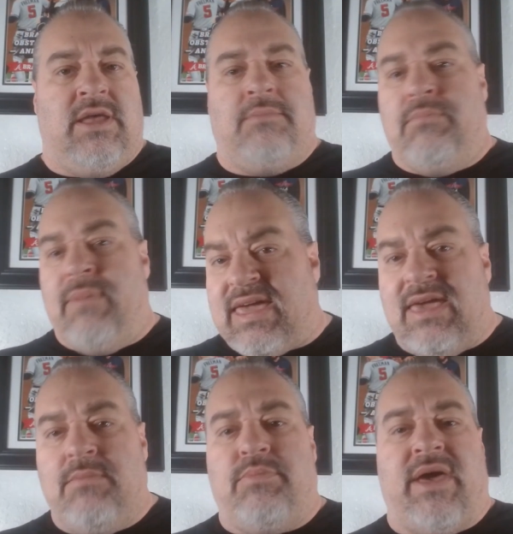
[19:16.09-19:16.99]
make
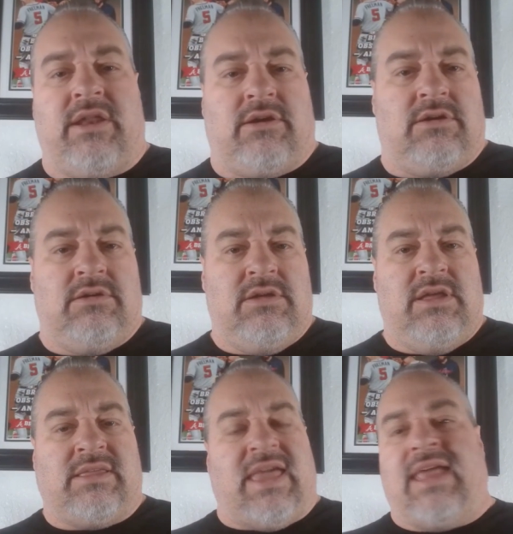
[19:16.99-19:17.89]
him better,
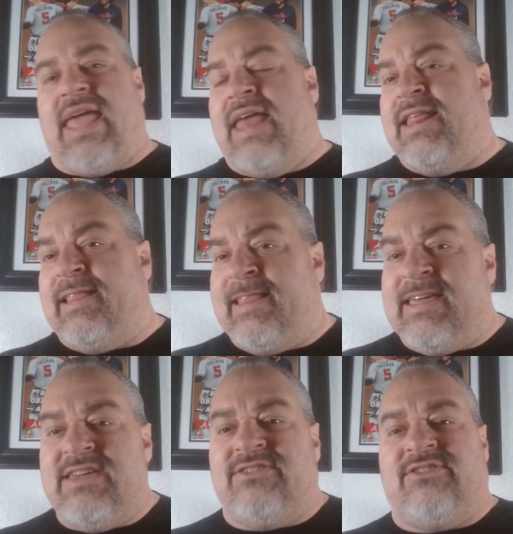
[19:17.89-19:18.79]
and at
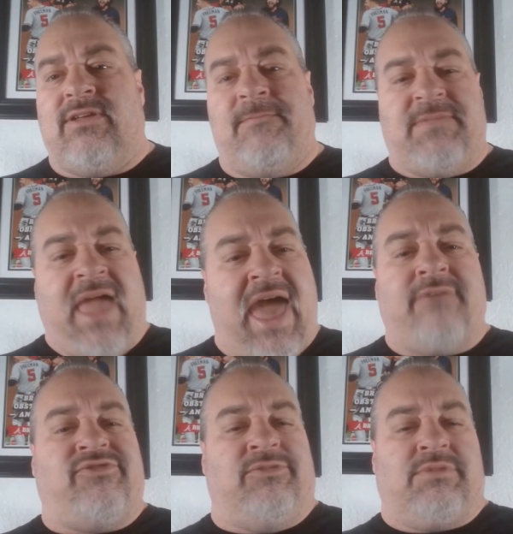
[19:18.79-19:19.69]
least
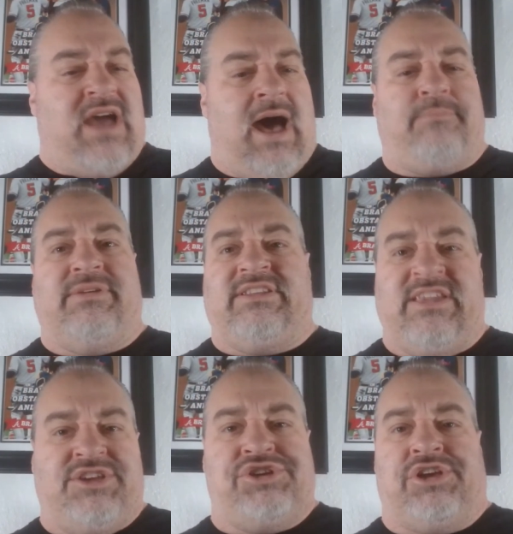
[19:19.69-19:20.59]
have some
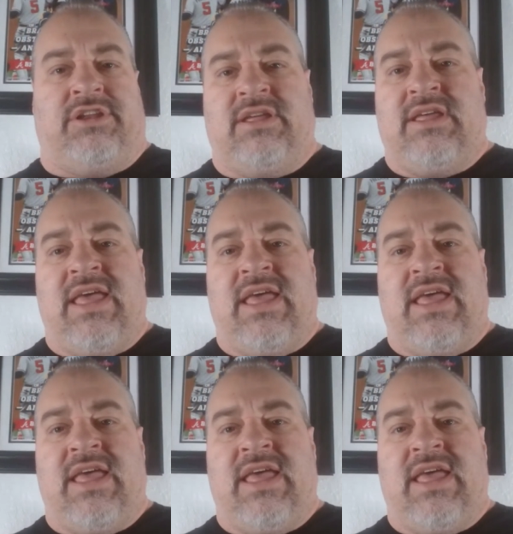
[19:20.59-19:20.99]
competition